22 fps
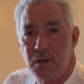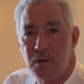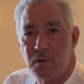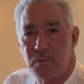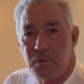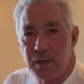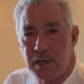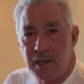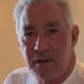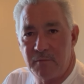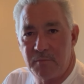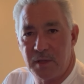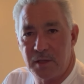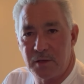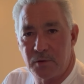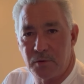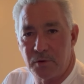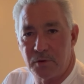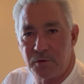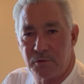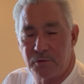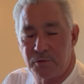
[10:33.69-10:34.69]
what I've been
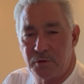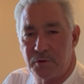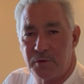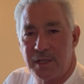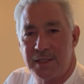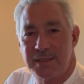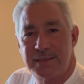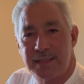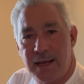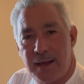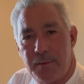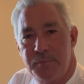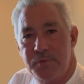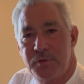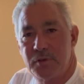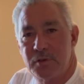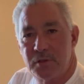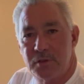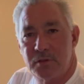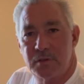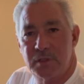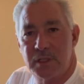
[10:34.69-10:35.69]
going through. It's
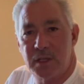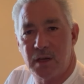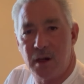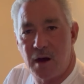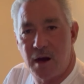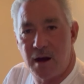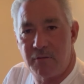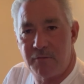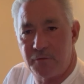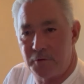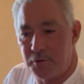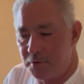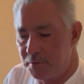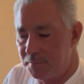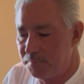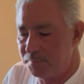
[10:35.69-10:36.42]
absolutely awful.